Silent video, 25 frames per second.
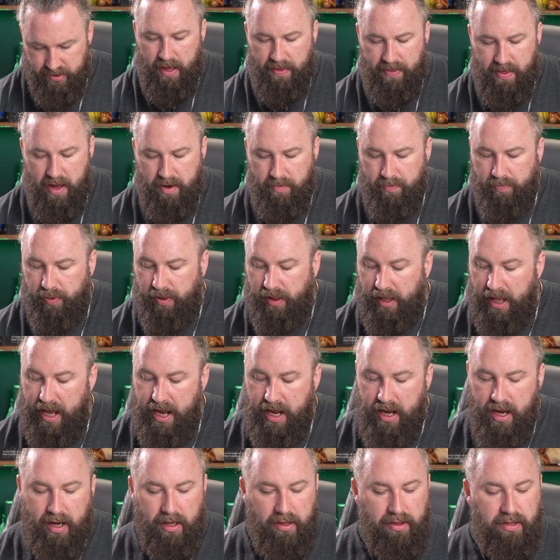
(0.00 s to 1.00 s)
and then
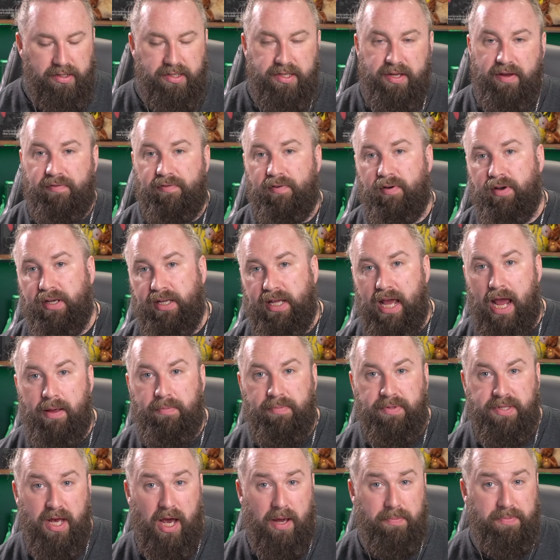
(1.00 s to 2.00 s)
playing the different
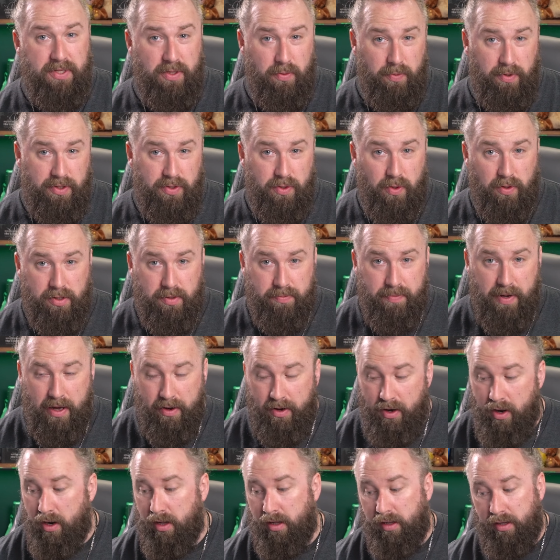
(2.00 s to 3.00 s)
game types that we talked about
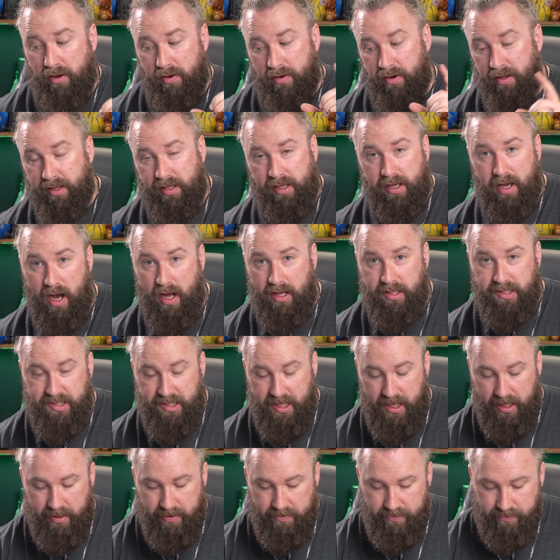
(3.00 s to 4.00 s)
earlier in the card
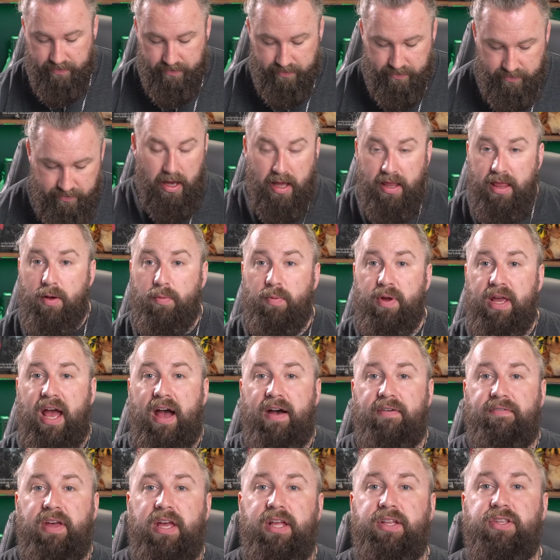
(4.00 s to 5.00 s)
set. And then we
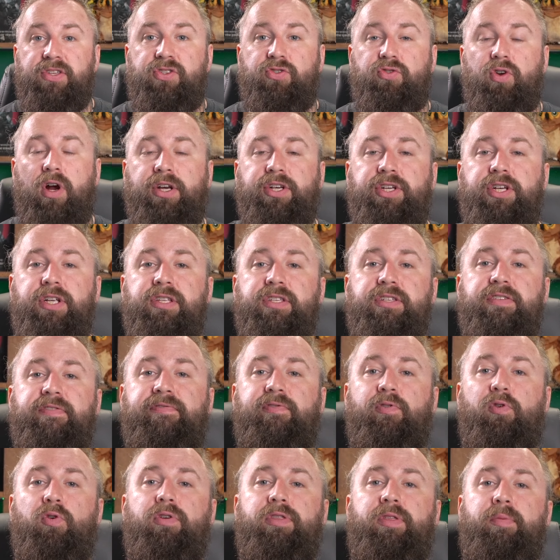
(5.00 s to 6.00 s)
have instructions
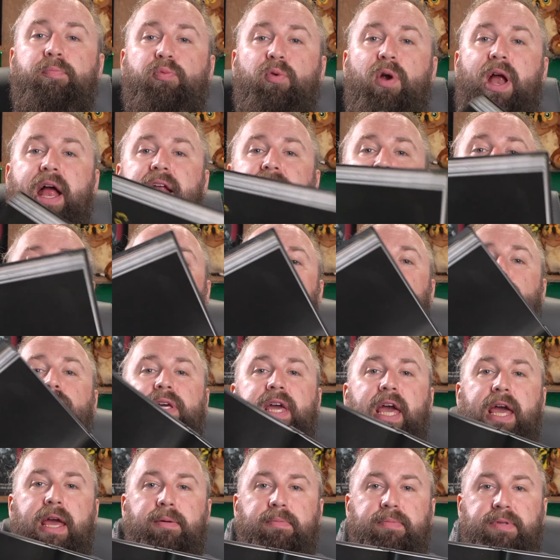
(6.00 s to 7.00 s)
for the brand new
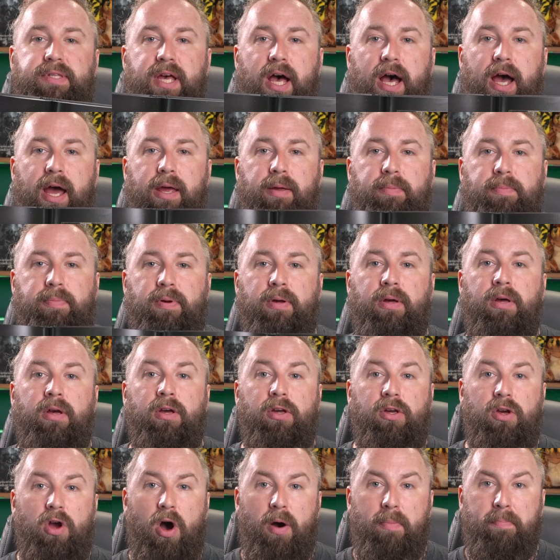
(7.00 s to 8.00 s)
game type,
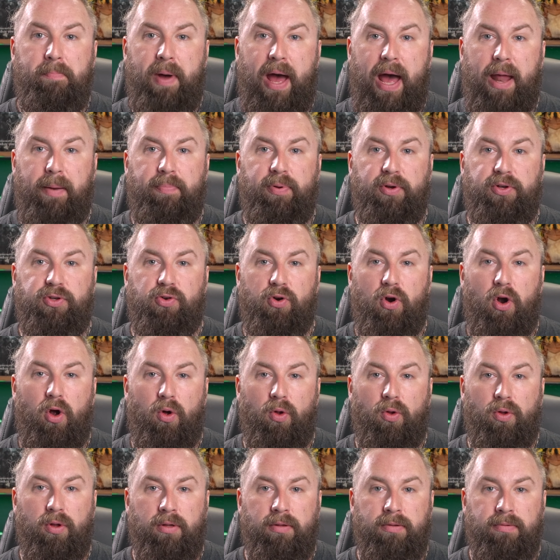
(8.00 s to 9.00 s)
Combat
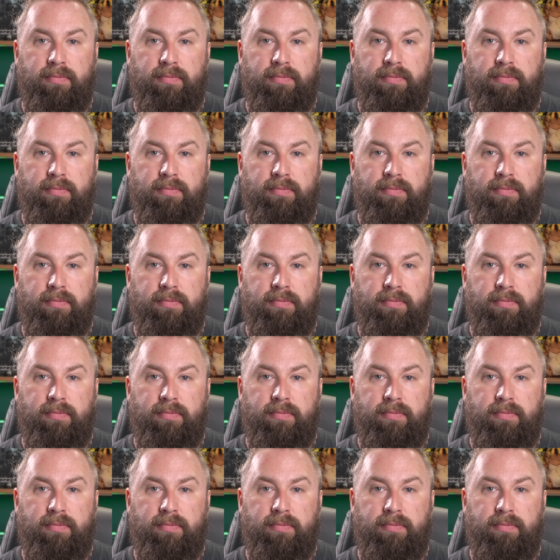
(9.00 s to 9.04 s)
Patrol,